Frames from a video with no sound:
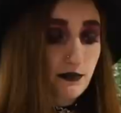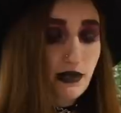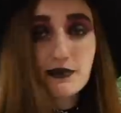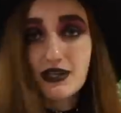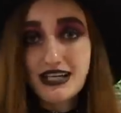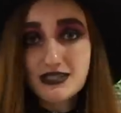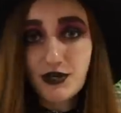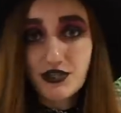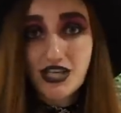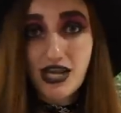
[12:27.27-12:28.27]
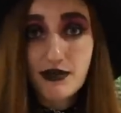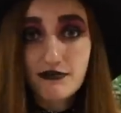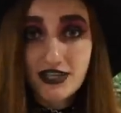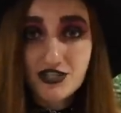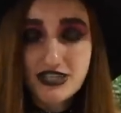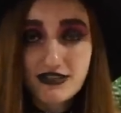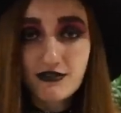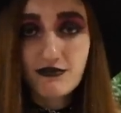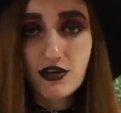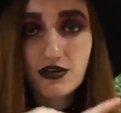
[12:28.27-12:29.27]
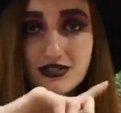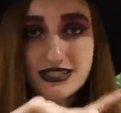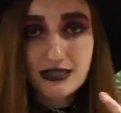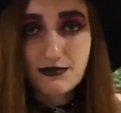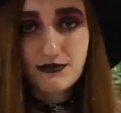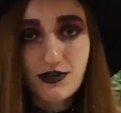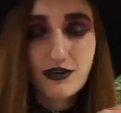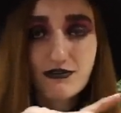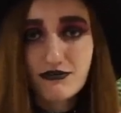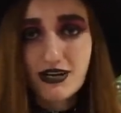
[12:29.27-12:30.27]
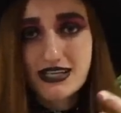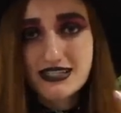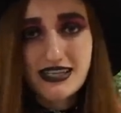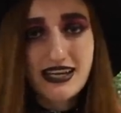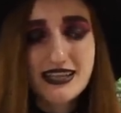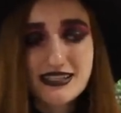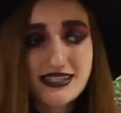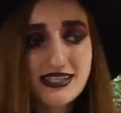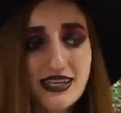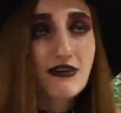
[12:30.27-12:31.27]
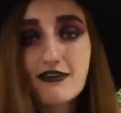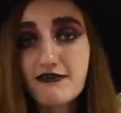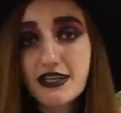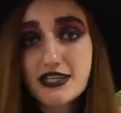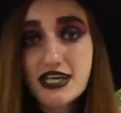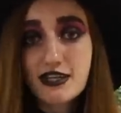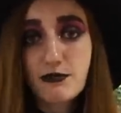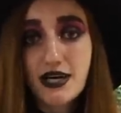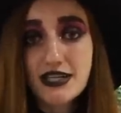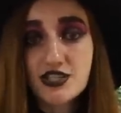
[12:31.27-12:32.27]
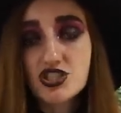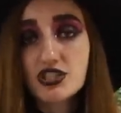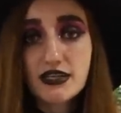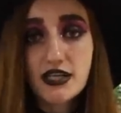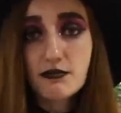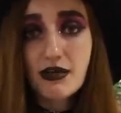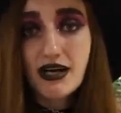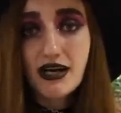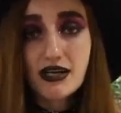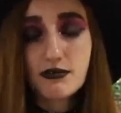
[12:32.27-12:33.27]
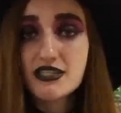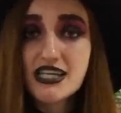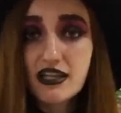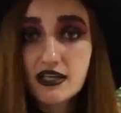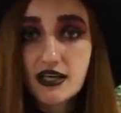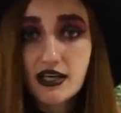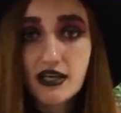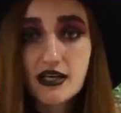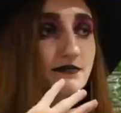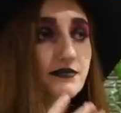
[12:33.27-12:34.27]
People ask me all the time, Avenged Sevenfold, Slipknot, Rise Against, Five Finger Death Punch, Linkin Park, Metallica.